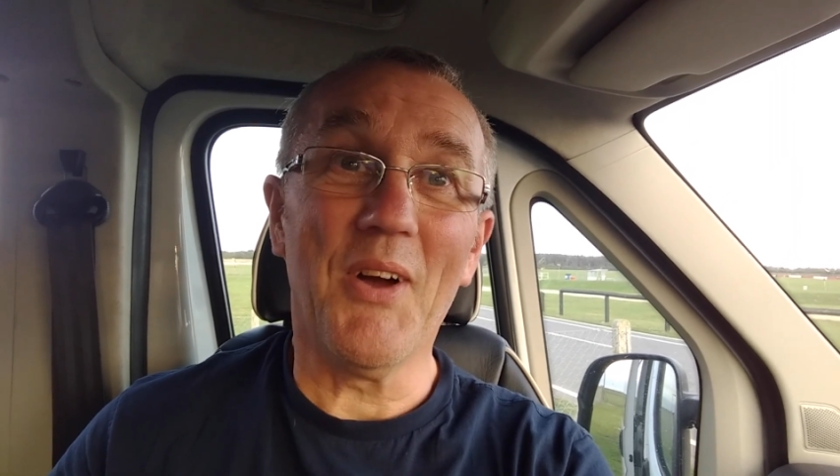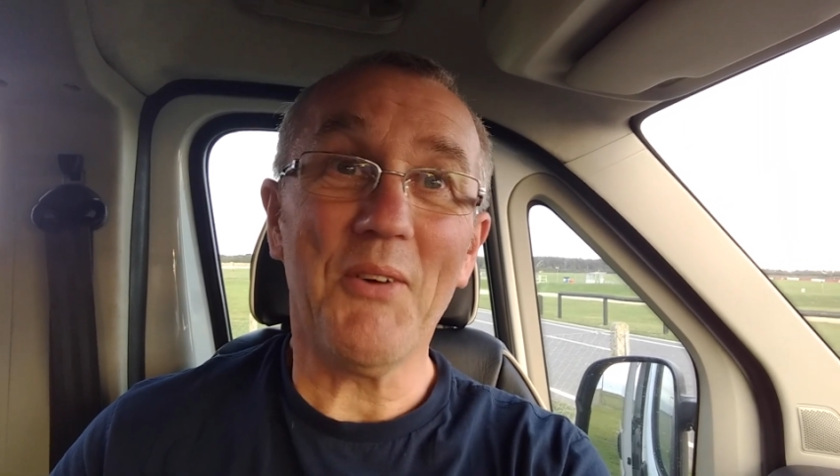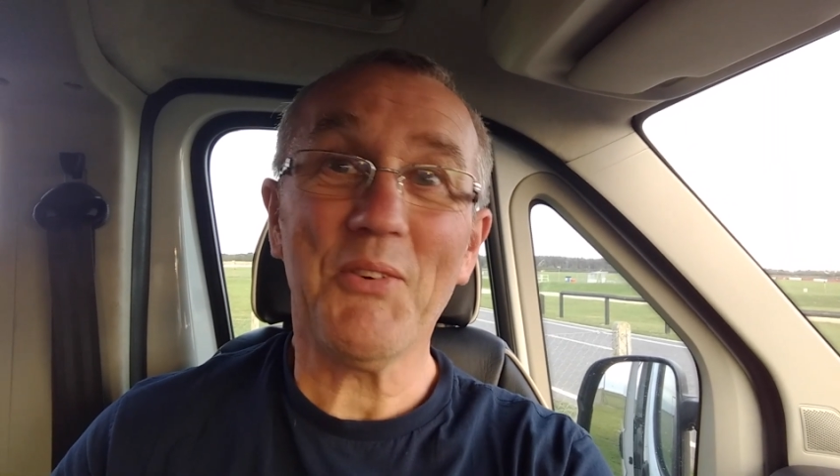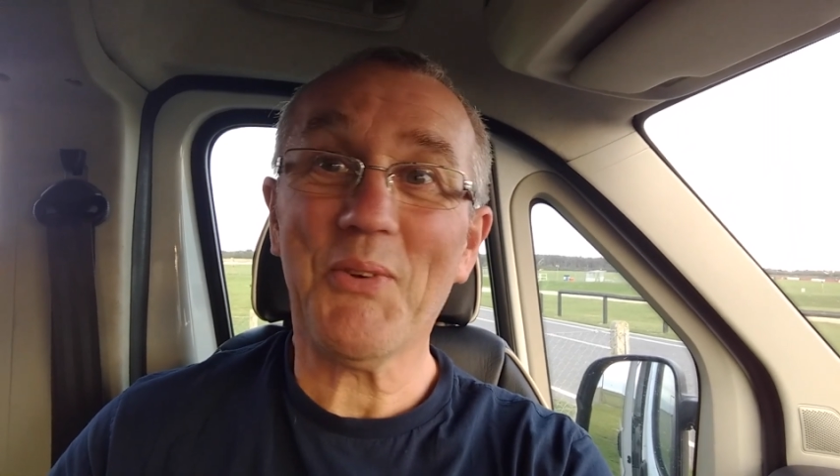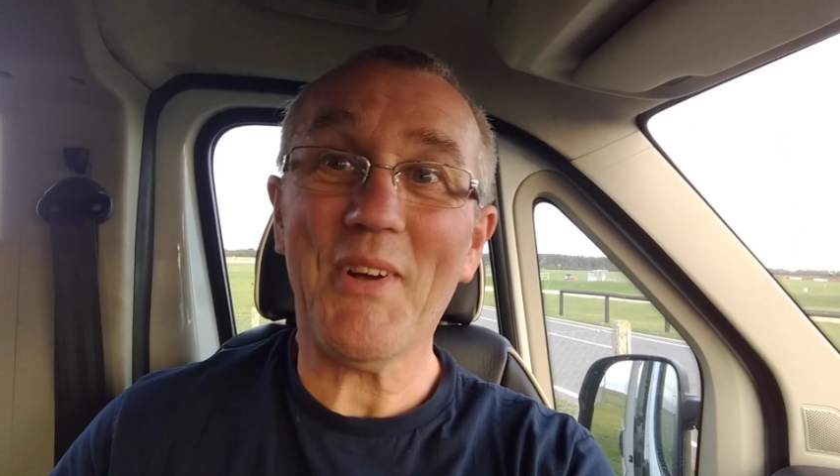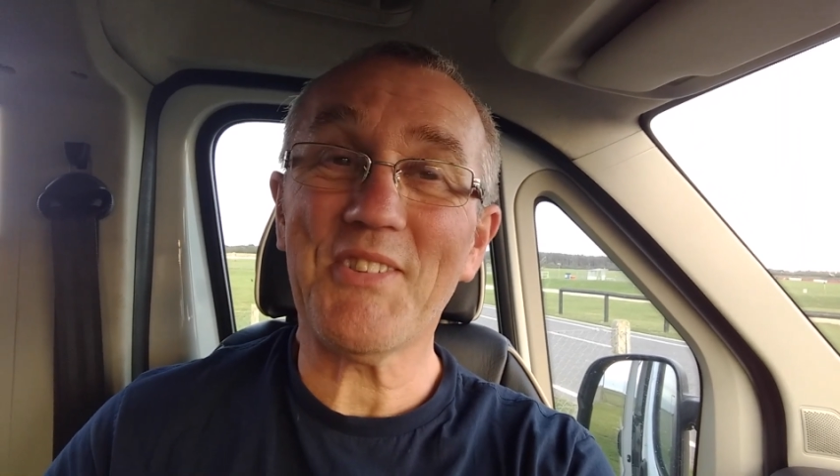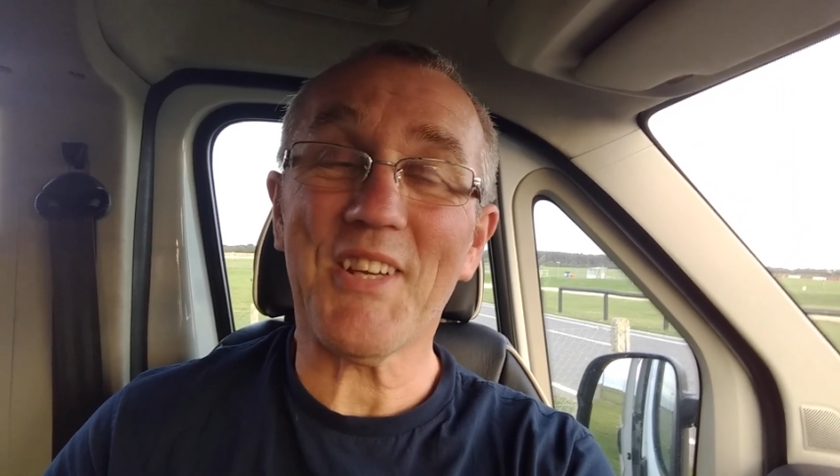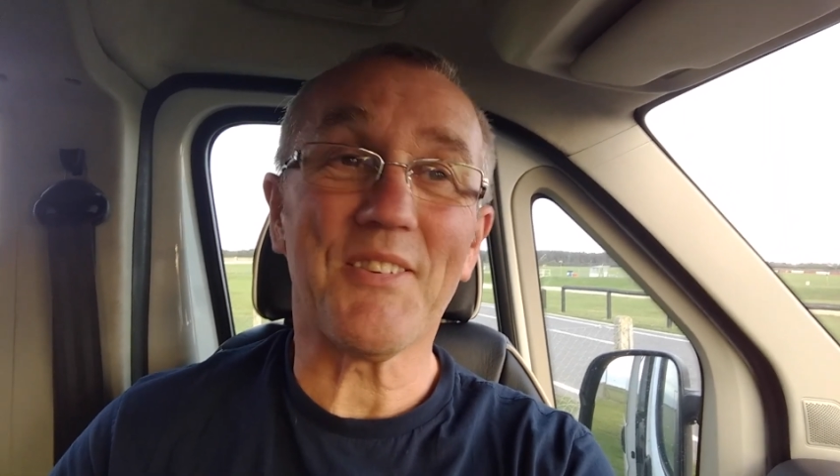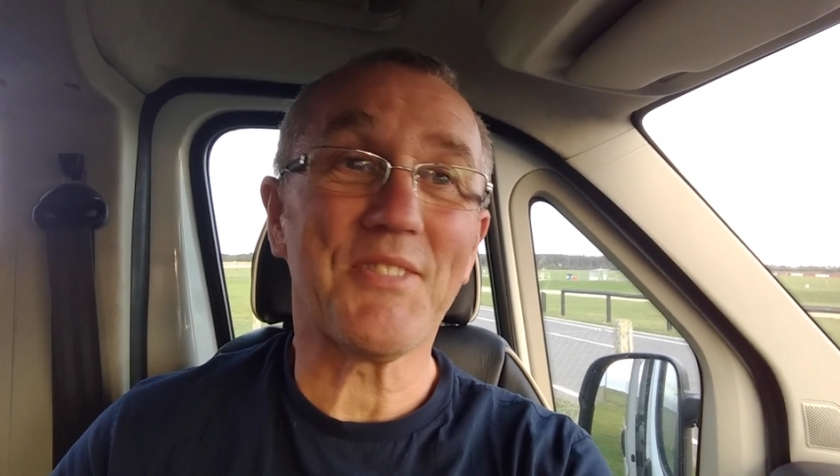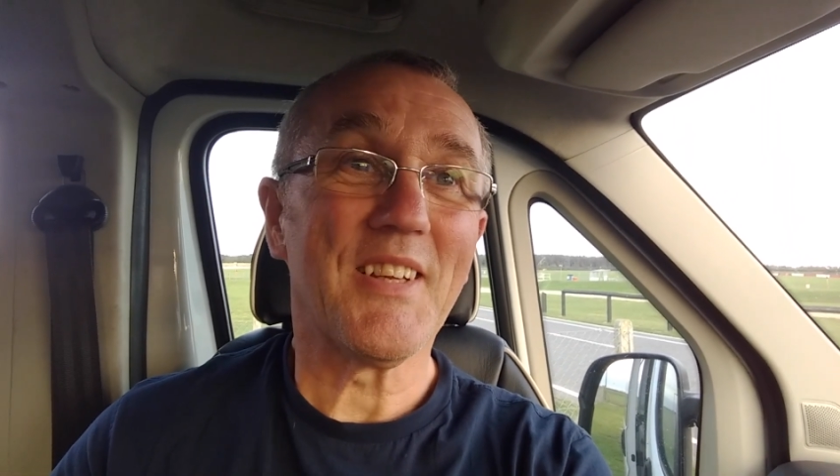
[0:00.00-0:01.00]
I was well
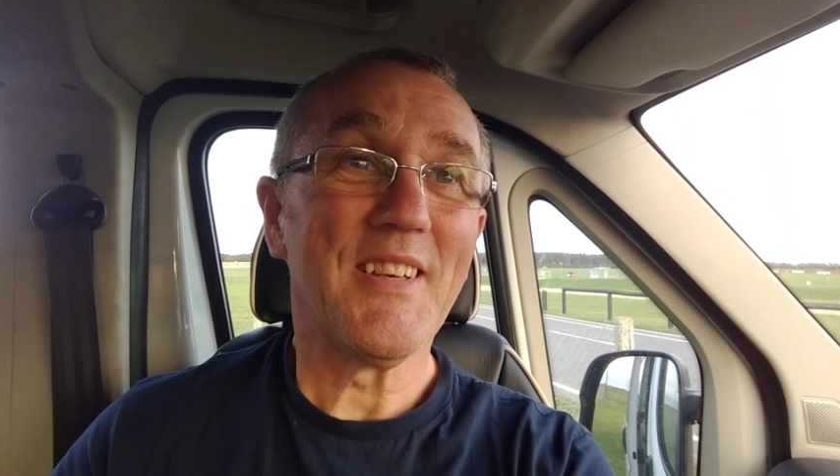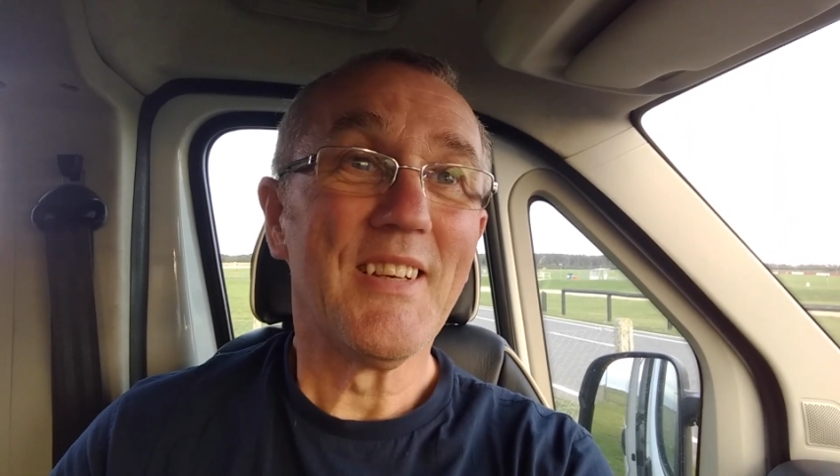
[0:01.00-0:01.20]
chuffed.